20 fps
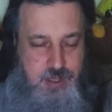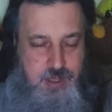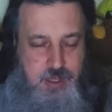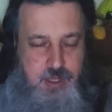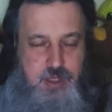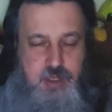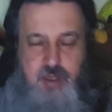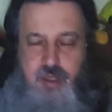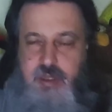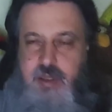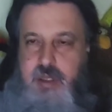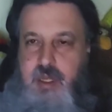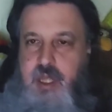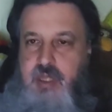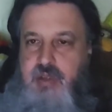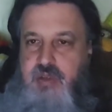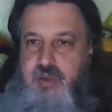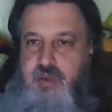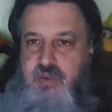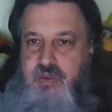and
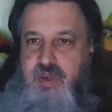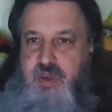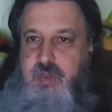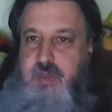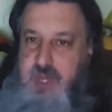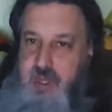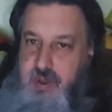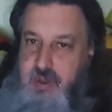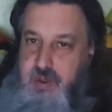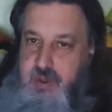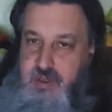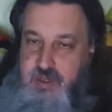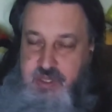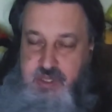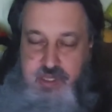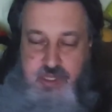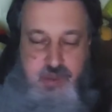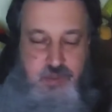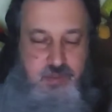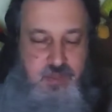not sort of an imperial
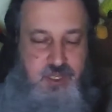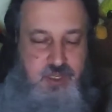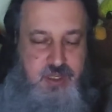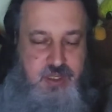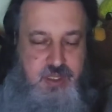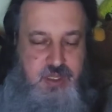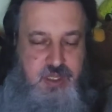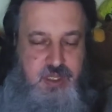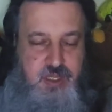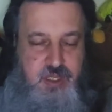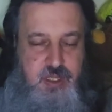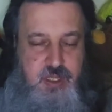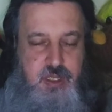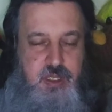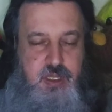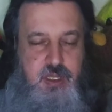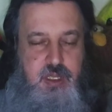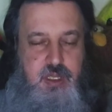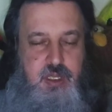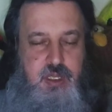system, but
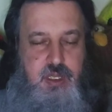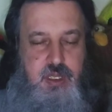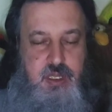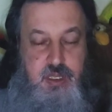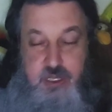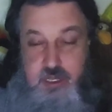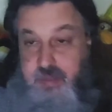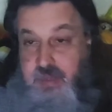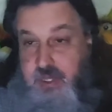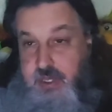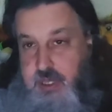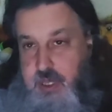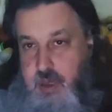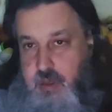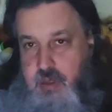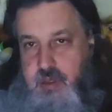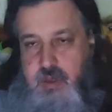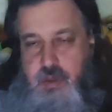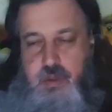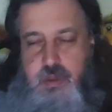something
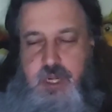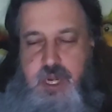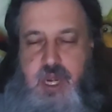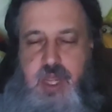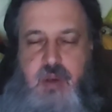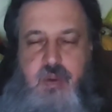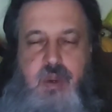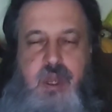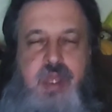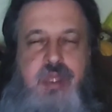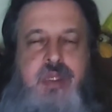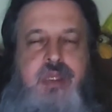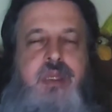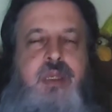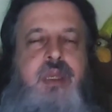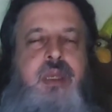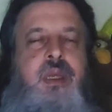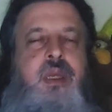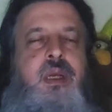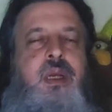close to it
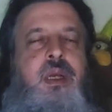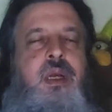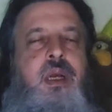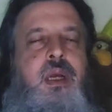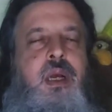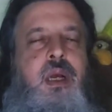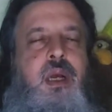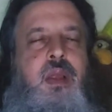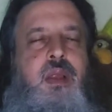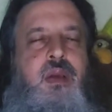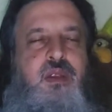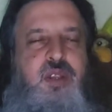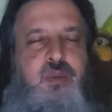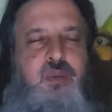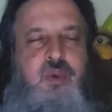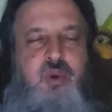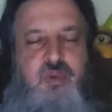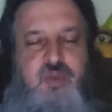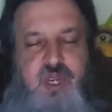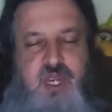anyways. There was
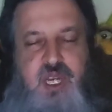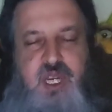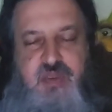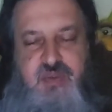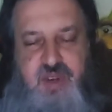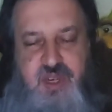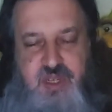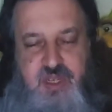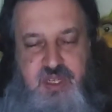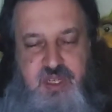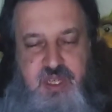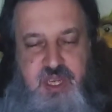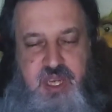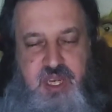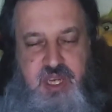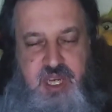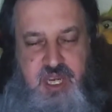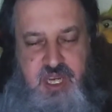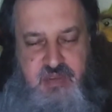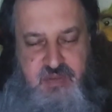more of an
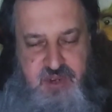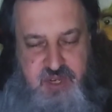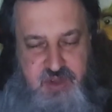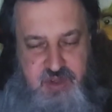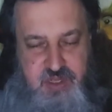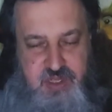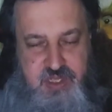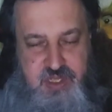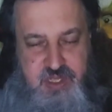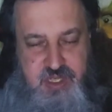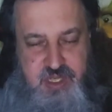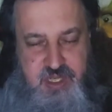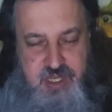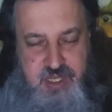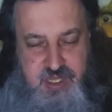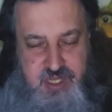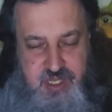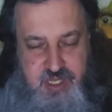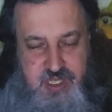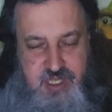individualistic
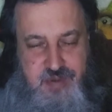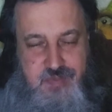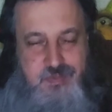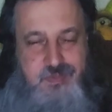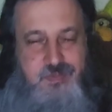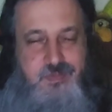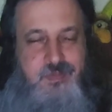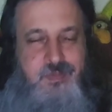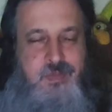system.